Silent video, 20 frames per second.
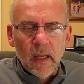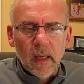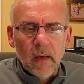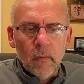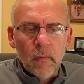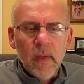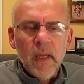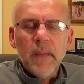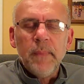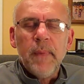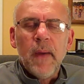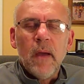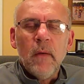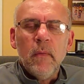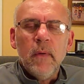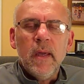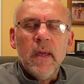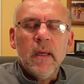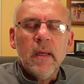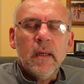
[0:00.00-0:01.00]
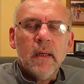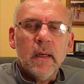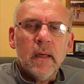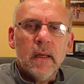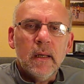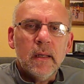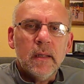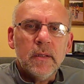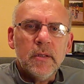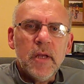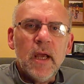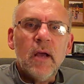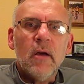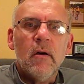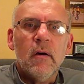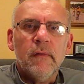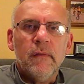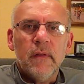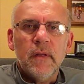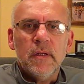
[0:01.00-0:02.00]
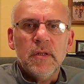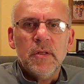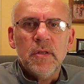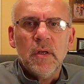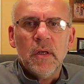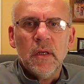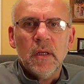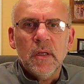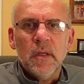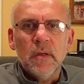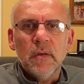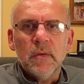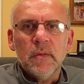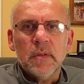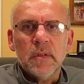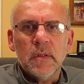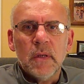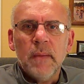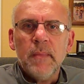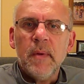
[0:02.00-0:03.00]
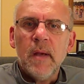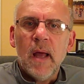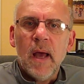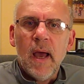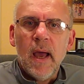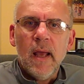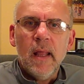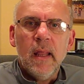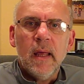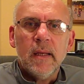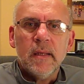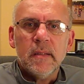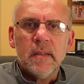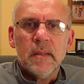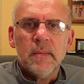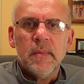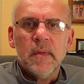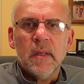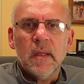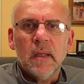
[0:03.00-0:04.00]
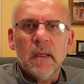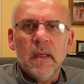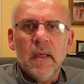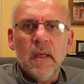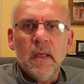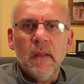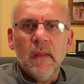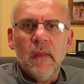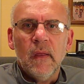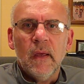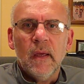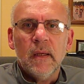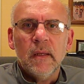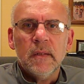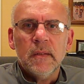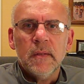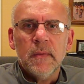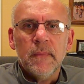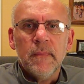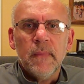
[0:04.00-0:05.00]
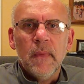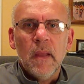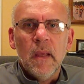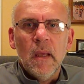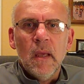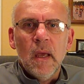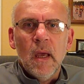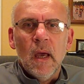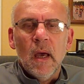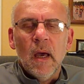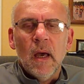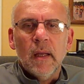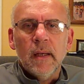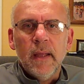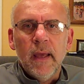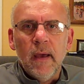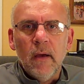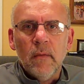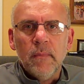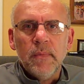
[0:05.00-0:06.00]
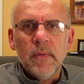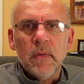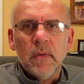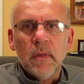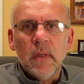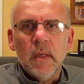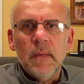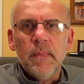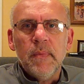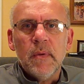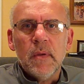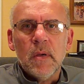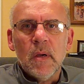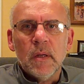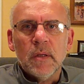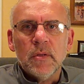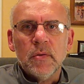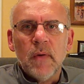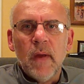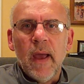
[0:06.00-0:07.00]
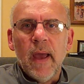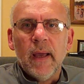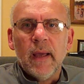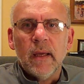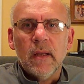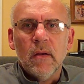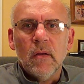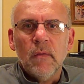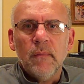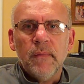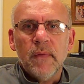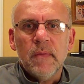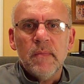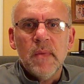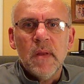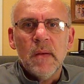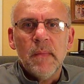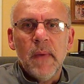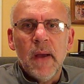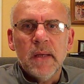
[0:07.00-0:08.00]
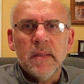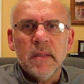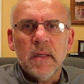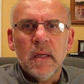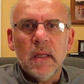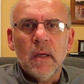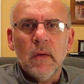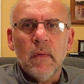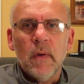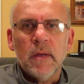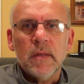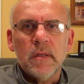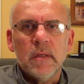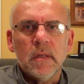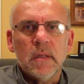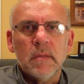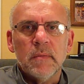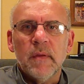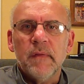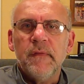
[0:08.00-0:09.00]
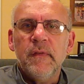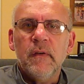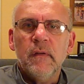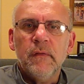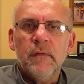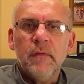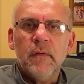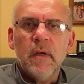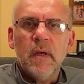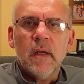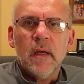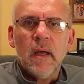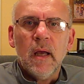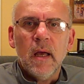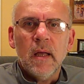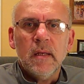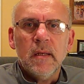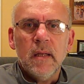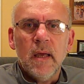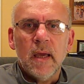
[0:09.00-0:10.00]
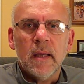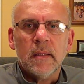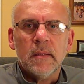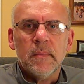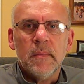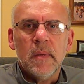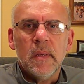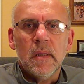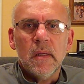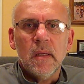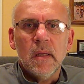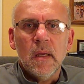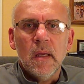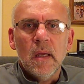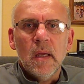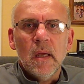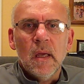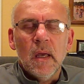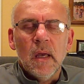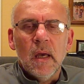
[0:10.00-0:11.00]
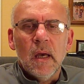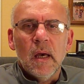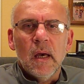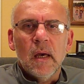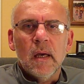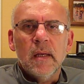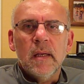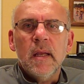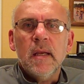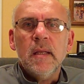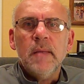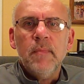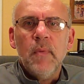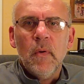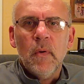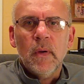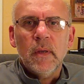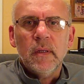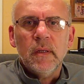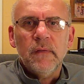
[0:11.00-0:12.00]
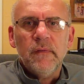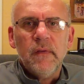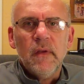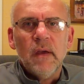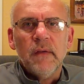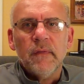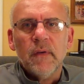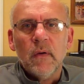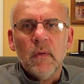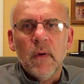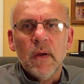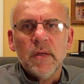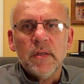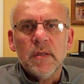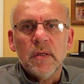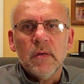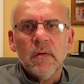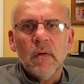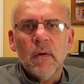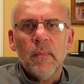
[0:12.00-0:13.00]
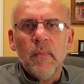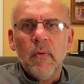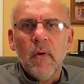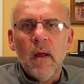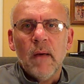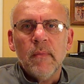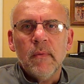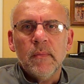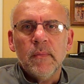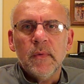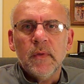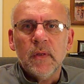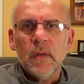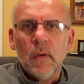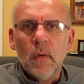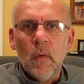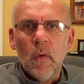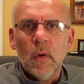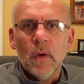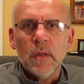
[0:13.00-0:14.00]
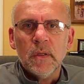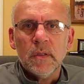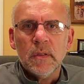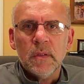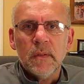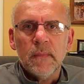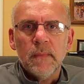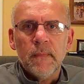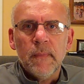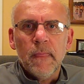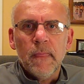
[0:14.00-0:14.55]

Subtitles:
week-by-week checkoff list you could use. So I'm going to highlight some of the key things to help you keep you on track and hopefully minimize any questions. But feel free to contact me at any point if you have a question or a problem with the course.